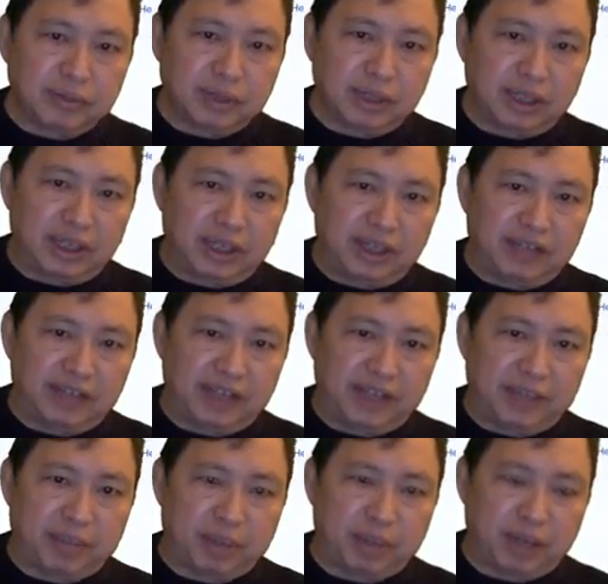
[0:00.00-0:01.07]
is a
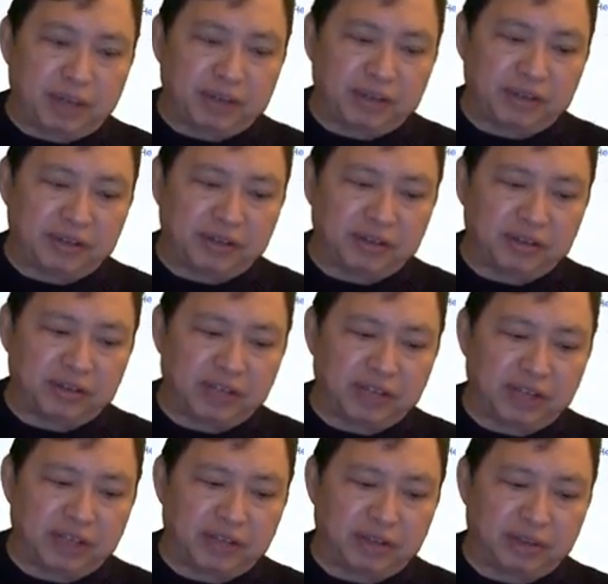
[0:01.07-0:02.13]
proxy search engine,